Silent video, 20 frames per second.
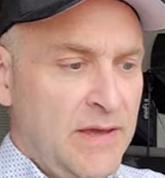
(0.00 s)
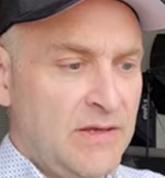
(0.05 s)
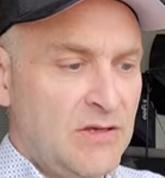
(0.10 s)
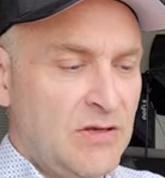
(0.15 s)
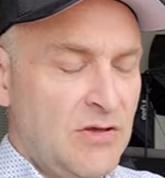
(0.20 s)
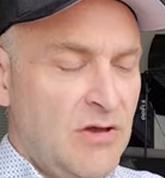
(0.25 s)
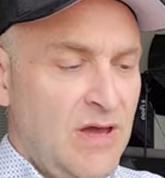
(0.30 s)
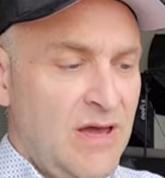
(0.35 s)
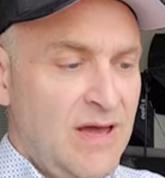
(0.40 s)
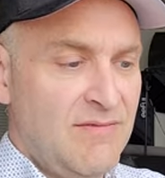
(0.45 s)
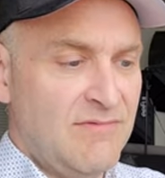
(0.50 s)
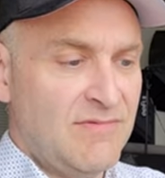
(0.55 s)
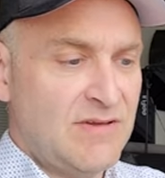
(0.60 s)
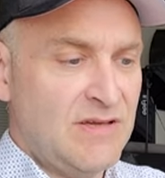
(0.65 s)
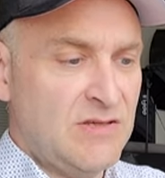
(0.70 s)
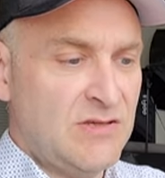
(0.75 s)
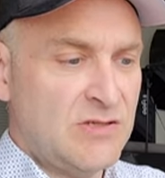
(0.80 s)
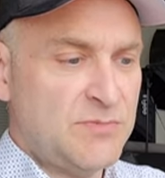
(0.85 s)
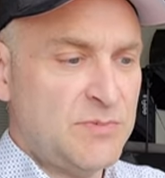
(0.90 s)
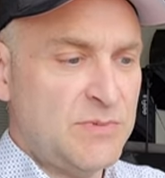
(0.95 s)
and you have
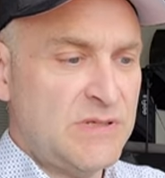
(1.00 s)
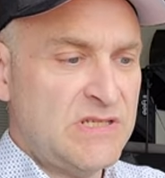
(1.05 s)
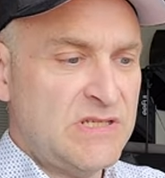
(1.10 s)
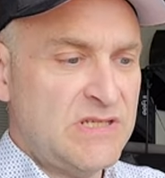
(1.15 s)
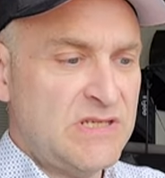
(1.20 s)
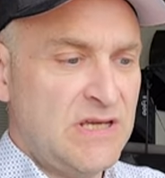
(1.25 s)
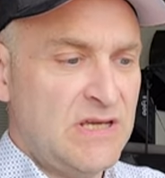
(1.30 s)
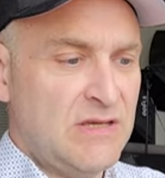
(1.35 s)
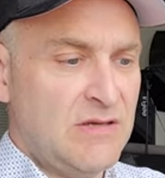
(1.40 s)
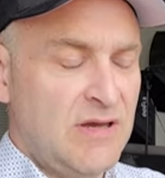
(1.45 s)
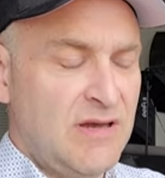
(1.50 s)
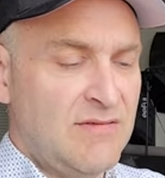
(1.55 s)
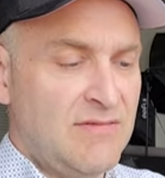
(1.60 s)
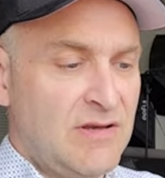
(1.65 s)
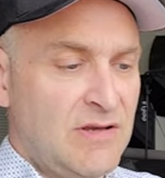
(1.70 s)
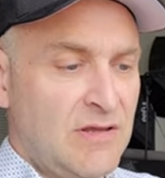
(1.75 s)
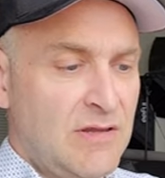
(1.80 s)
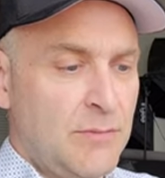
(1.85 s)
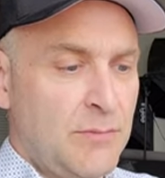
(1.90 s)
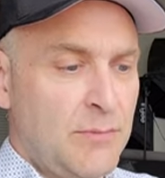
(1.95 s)
a USB-C, you have
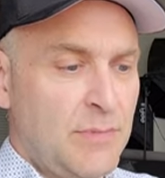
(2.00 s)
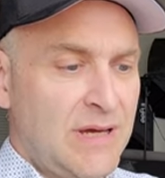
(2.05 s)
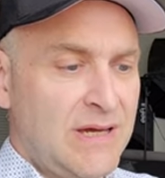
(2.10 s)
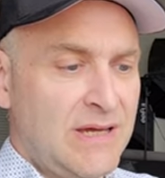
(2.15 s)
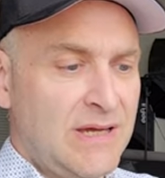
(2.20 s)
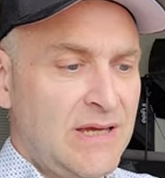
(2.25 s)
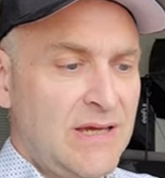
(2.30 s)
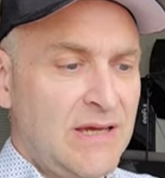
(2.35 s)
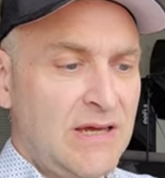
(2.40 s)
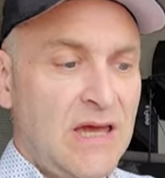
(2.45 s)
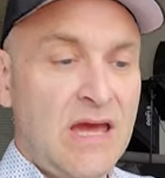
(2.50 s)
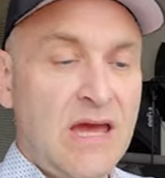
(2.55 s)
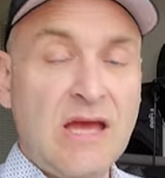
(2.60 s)
another mic